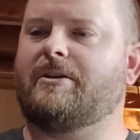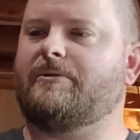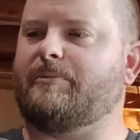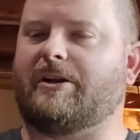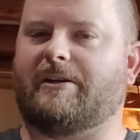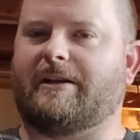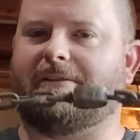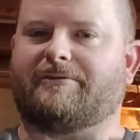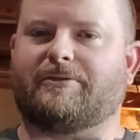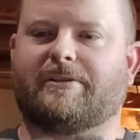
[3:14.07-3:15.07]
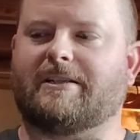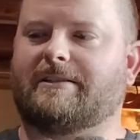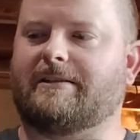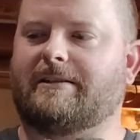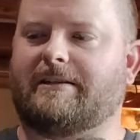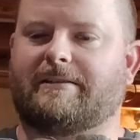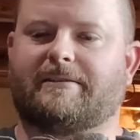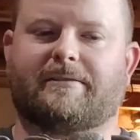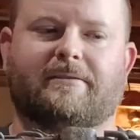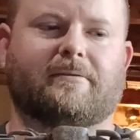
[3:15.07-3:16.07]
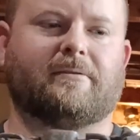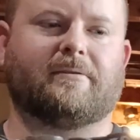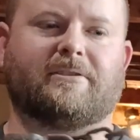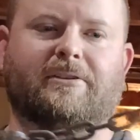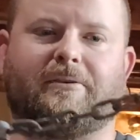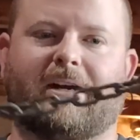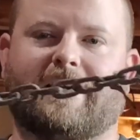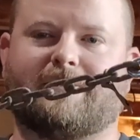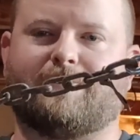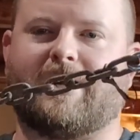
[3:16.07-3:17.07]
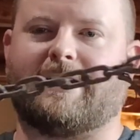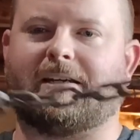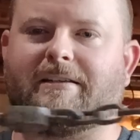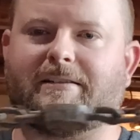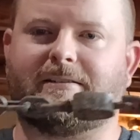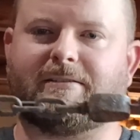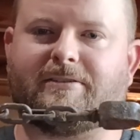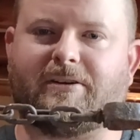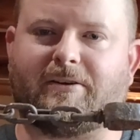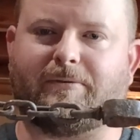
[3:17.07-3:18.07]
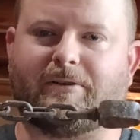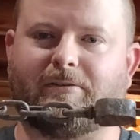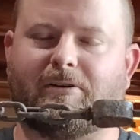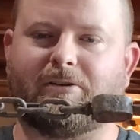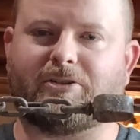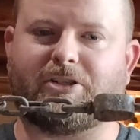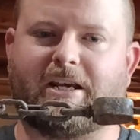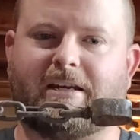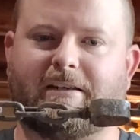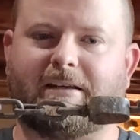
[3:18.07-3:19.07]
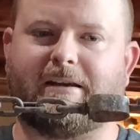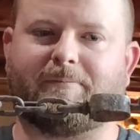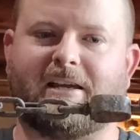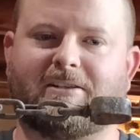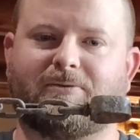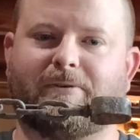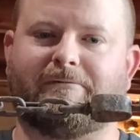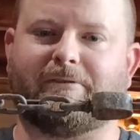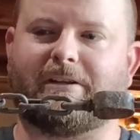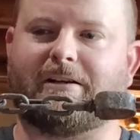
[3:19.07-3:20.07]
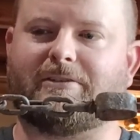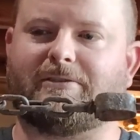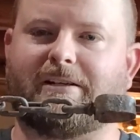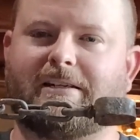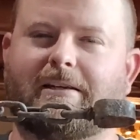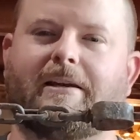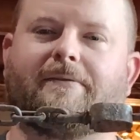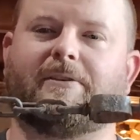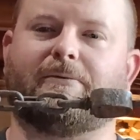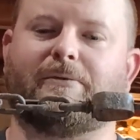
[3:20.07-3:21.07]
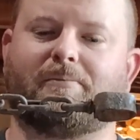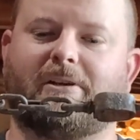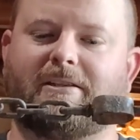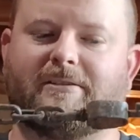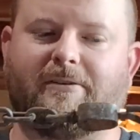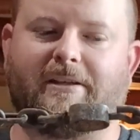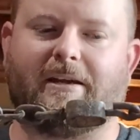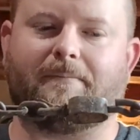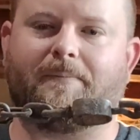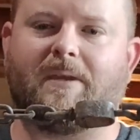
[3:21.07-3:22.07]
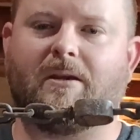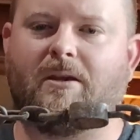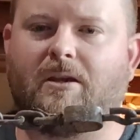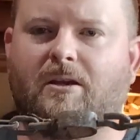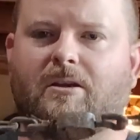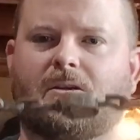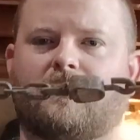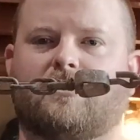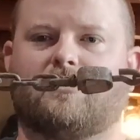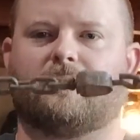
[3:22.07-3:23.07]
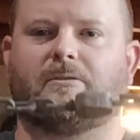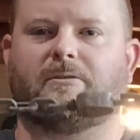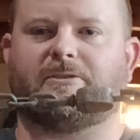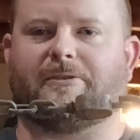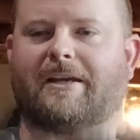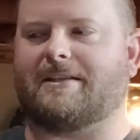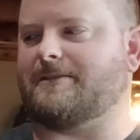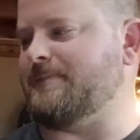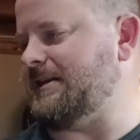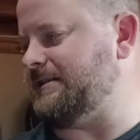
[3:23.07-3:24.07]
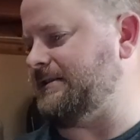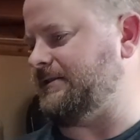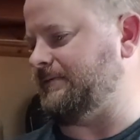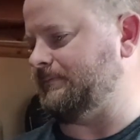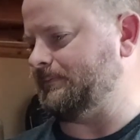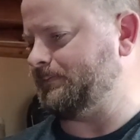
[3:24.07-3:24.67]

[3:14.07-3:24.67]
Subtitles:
but I'll have 24 of these. So Hags bracket stuck with the long chain and kept that swivel there, so I didn't have to replace all that. So that's my system